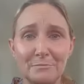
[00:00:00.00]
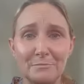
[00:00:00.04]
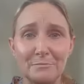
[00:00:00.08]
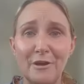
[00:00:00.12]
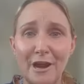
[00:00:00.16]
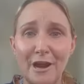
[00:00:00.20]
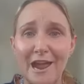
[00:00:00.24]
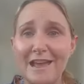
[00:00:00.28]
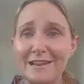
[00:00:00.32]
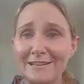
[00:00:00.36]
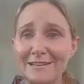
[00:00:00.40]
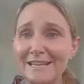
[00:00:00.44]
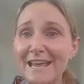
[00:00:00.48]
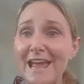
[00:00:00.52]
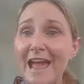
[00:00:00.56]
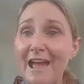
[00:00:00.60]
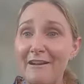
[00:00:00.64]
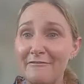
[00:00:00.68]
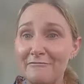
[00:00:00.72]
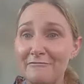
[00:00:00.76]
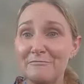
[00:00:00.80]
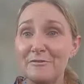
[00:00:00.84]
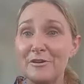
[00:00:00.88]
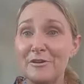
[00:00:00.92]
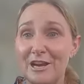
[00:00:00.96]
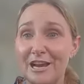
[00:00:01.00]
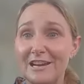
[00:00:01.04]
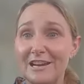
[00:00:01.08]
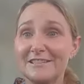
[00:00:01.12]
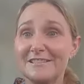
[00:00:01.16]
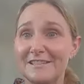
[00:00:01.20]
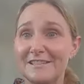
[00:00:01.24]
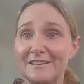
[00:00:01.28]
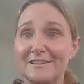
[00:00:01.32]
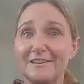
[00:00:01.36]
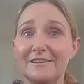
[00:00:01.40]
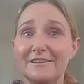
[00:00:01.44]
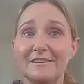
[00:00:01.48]
a brand to have
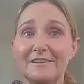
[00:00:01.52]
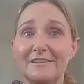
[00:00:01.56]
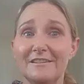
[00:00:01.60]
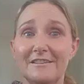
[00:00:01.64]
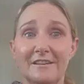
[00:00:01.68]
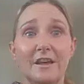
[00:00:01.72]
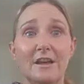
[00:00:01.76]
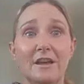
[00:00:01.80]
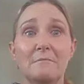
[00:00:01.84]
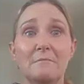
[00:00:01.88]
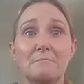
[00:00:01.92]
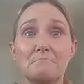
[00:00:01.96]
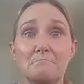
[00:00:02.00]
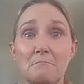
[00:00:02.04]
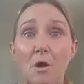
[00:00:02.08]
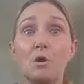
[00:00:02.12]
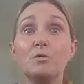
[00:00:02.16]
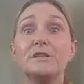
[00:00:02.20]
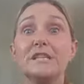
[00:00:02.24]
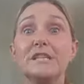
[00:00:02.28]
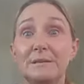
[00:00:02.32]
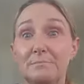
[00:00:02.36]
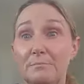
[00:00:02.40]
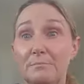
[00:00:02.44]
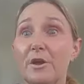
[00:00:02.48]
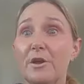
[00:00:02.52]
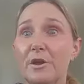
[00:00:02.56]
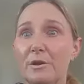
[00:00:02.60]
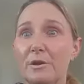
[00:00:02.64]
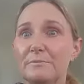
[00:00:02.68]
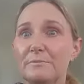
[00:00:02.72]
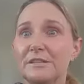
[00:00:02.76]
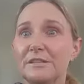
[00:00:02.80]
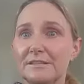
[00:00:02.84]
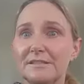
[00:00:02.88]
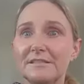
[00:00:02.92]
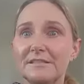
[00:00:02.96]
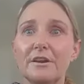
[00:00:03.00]
products that are
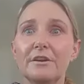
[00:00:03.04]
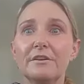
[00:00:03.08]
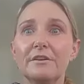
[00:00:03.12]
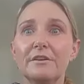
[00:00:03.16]
multi-purpose.